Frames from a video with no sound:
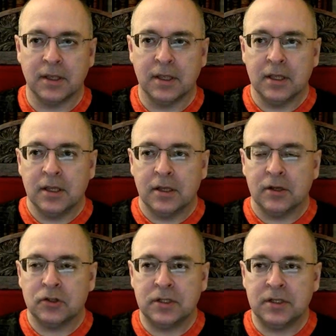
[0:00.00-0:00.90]

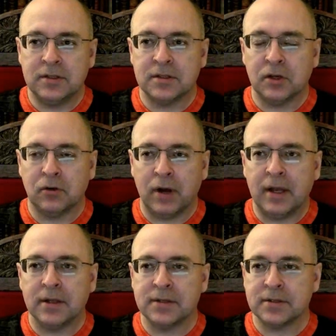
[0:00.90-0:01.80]
She's the
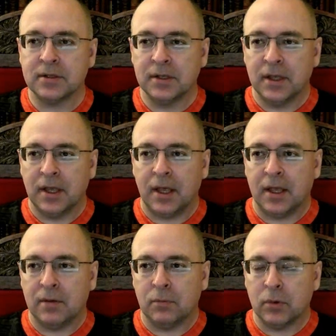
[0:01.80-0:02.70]
greatest and
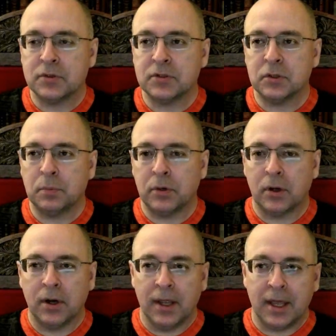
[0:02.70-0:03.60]
most super
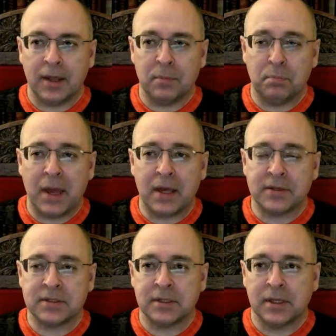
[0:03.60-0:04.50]
and best
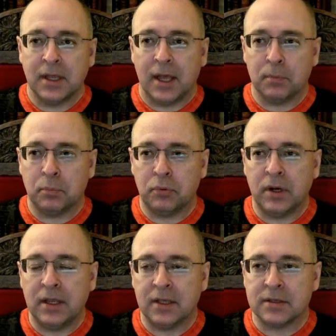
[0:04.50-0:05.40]
and
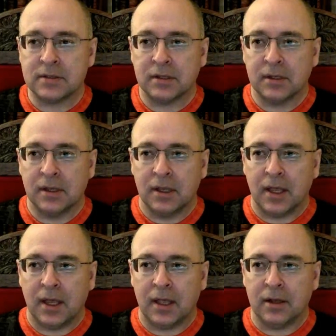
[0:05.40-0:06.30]
prettiest,
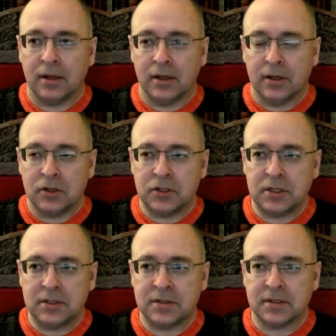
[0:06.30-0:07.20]
and she's
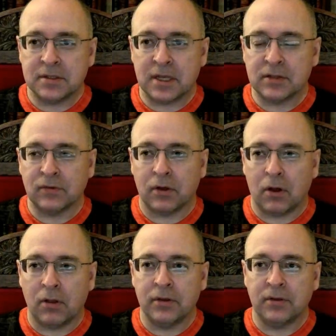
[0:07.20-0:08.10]
successful all the
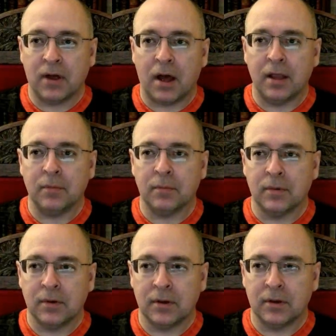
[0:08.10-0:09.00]
time,
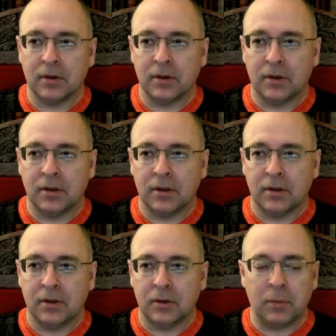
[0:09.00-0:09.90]
no
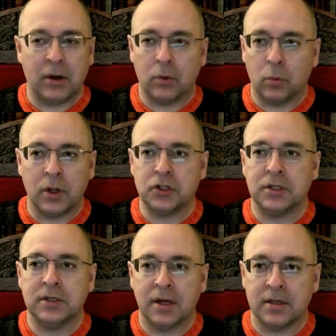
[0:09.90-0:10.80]
matter what she
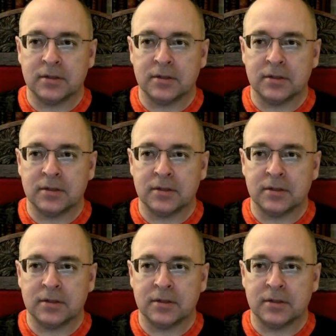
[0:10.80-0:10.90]
does.